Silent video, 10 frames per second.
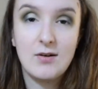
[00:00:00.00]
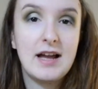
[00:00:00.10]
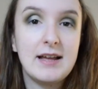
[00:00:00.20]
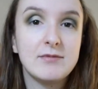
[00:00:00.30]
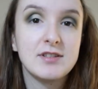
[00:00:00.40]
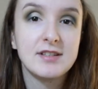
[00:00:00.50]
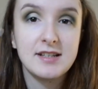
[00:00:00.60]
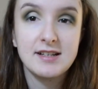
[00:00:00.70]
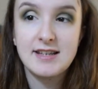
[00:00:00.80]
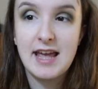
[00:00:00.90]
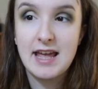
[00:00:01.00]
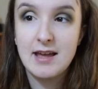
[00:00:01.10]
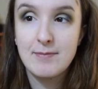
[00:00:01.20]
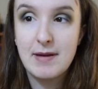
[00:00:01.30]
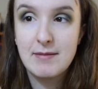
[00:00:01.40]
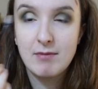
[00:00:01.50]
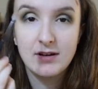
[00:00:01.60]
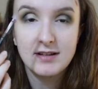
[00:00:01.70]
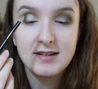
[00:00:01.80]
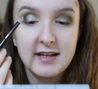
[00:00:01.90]
I am just going to take a bit more
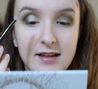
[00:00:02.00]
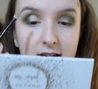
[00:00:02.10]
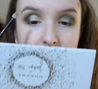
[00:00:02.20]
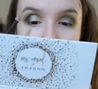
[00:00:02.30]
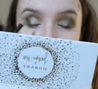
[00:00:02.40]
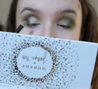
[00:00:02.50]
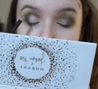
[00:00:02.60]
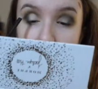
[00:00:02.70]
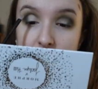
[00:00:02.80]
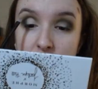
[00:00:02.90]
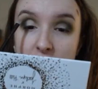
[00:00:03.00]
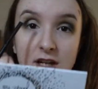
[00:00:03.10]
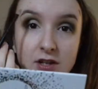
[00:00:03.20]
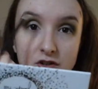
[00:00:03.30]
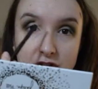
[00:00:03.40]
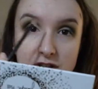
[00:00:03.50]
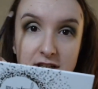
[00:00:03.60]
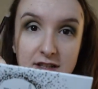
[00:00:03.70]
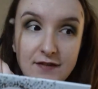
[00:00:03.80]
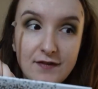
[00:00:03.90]
concealer on the end of my brush just
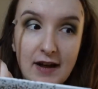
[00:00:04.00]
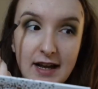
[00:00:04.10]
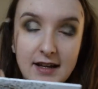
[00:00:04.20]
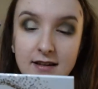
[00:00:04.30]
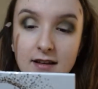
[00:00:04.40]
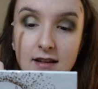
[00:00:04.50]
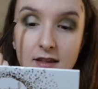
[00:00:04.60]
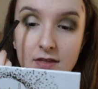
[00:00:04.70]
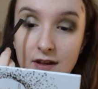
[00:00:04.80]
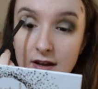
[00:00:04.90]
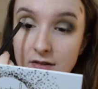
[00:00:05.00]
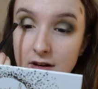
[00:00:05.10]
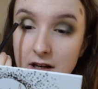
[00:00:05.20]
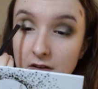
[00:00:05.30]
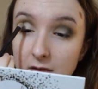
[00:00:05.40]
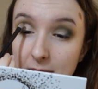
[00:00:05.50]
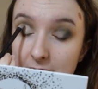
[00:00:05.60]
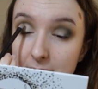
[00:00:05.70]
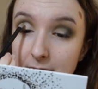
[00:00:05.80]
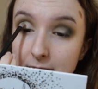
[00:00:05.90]
to define that crease a bit.